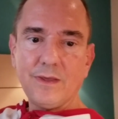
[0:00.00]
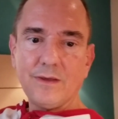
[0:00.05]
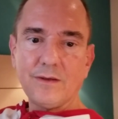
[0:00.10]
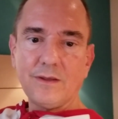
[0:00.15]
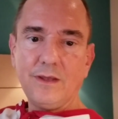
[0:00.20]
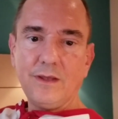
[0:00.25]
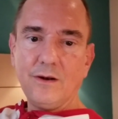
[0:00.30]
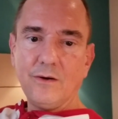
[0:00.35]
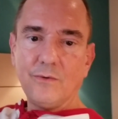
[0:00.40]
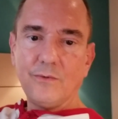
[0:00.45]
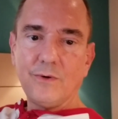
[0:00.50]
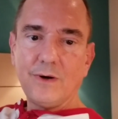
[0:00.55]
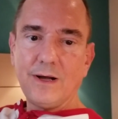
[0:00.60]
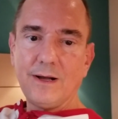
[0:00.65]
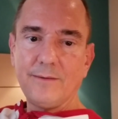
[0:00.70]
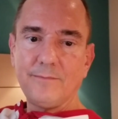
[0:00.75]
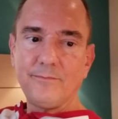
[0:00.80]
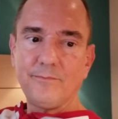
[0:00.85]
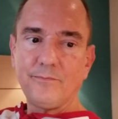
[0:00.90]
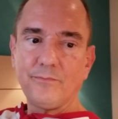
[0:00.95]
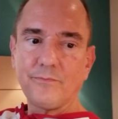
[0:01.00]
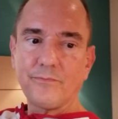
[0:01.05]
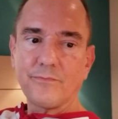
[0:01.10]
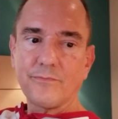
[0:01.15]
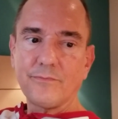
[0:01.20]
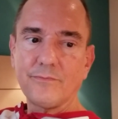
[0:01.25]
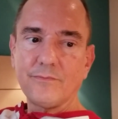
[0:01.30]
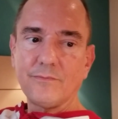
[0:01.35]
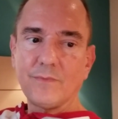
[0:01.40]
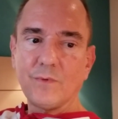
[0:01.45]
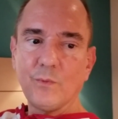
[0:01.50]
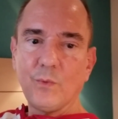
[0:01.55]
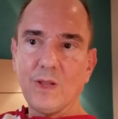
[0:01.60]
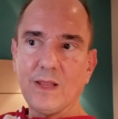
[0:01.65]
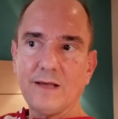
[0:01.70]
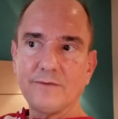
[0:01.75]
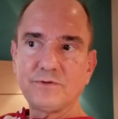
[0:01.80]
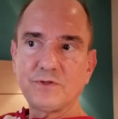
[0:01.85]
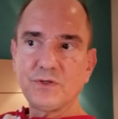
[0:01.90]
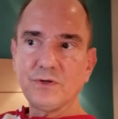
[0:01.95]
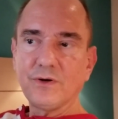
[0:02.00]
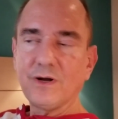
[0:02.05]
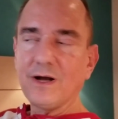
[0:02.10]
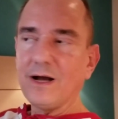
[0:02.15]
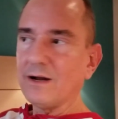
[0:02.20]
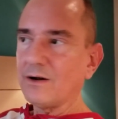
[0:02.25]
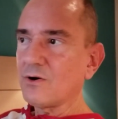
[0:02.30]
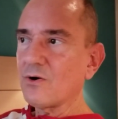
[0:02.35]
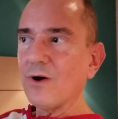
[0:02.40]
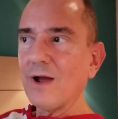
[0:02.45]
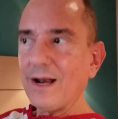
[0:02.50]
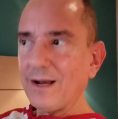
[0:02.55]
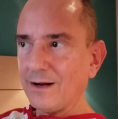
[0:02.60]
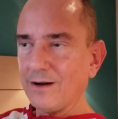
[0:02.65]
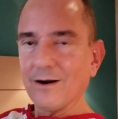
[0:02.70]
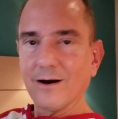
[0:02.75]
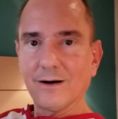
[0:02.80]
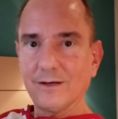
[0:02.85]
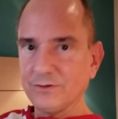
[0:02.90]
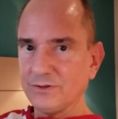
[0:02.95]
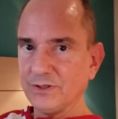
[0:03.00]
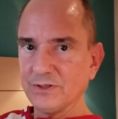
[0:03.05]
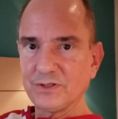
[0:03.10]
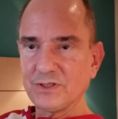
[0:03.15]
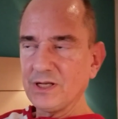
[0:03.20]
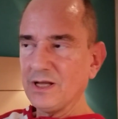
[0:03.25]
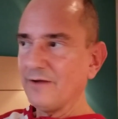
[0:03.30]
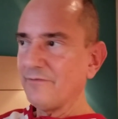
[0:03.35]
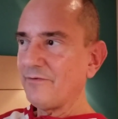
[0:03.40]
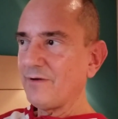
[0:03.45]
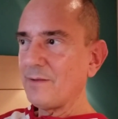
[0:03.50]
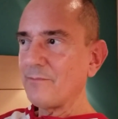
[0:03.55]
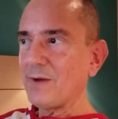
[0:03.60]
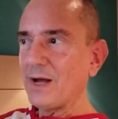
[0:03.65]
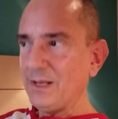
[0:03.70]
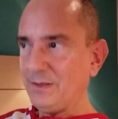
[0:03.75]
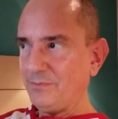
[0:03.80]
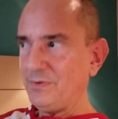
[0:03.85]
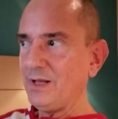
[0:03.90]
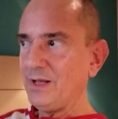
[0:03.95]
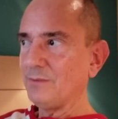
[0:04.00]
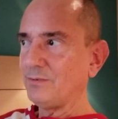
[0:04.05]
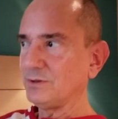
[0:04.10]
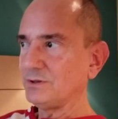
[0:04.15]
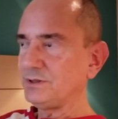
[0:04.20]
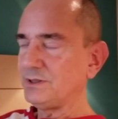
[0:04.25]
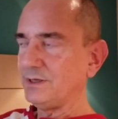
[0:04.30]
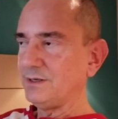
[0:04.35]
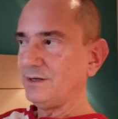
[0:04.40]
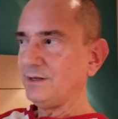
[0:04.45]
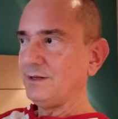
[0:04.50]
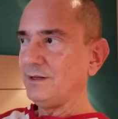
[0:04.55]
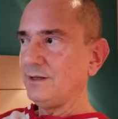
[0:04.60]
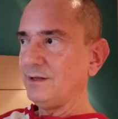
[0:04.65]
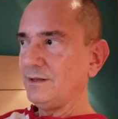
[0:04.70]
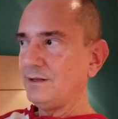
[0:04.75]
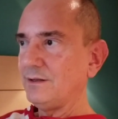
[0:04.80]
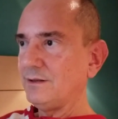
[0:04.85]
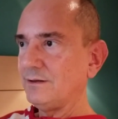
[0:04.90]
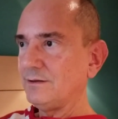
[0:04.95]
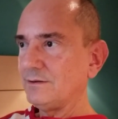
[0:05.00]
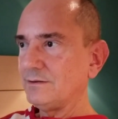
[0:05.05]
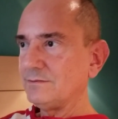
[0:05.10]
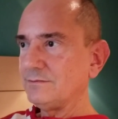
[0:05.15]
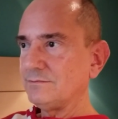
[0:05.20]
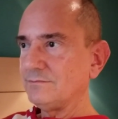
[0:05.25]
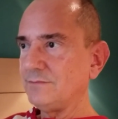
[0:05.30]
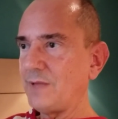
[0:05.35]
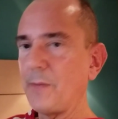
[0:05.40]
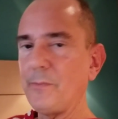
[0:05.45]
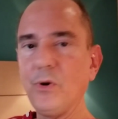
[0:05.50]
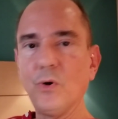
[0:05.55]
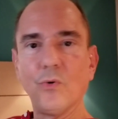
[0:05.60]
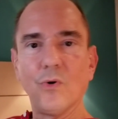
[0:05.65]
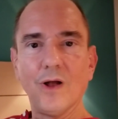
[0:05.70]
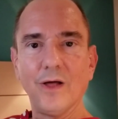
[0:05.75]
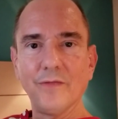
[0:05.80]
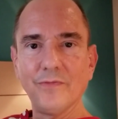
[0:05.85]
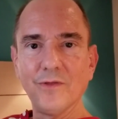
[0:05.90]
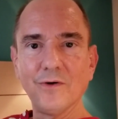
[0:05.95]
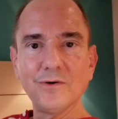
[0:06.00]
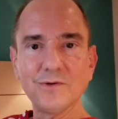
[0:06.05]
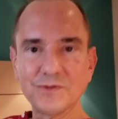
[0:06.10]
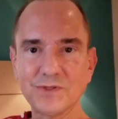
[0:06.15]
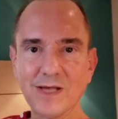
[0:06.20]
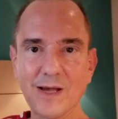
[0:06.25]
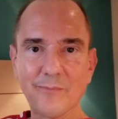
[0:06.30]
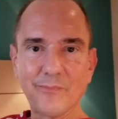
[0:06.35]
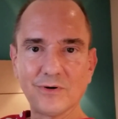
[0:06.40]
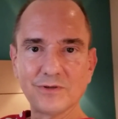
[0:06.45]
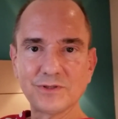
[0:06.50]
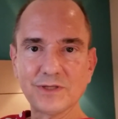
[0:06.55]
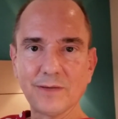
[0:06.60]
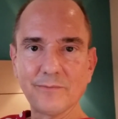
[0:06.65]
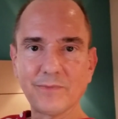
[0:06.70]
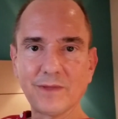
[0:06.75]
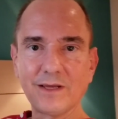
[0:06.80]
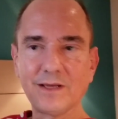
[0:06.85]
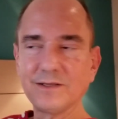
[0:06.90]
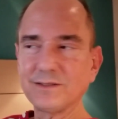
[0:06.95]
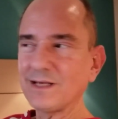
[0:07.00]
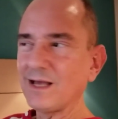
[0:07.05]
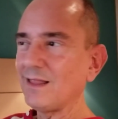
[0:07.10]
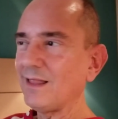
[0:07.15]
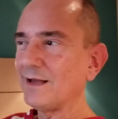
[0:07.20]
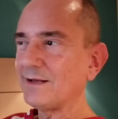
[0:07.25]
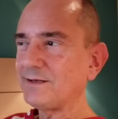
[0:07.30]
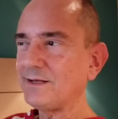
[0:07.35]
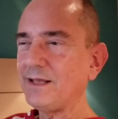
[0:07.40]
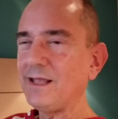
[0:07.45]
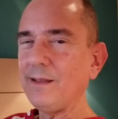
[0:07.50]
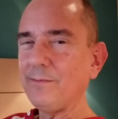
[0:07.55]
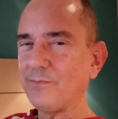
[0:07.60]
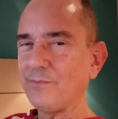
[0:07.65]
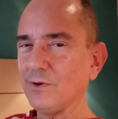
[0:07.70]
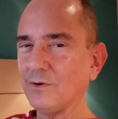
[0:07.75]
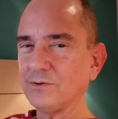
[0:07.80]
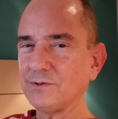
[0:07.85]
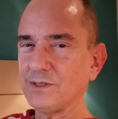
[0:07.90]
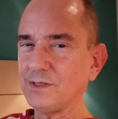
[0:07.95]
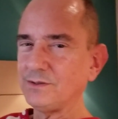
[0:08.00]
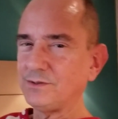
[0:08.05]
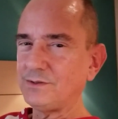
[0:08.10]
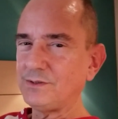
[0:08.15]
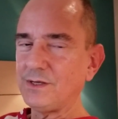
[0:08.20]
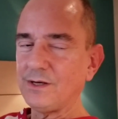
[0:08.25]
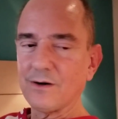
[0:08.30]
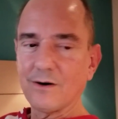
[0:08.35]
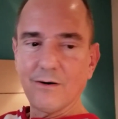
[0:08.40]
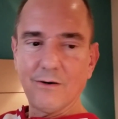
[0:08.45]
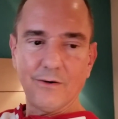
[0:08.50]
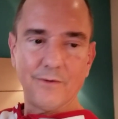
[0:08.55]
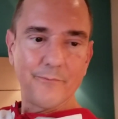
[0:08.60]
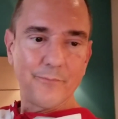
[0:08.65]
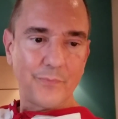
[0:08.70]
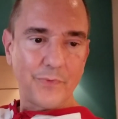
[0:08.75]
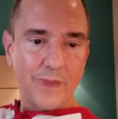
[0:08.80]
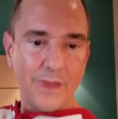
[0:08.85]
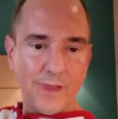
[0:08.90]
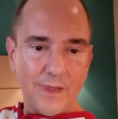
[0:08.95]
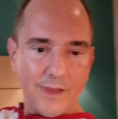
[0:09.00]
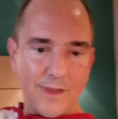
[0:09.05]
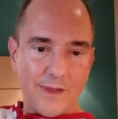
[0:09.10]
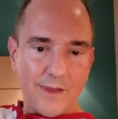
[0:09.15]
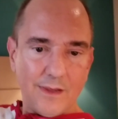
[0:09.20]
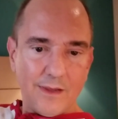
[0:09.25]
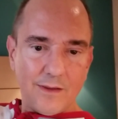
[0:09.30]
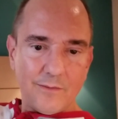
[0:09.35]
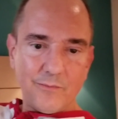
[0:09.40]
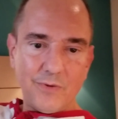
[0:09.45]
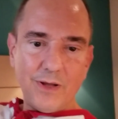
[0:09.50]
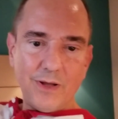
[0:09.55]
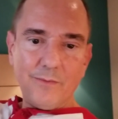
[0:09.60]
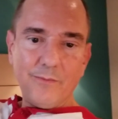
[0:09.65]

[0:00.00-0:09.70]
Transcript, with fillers: you know, um, well, I've still got credit cards and stuff. I might be able to maybe run those up or something because I like to keep those at zero. But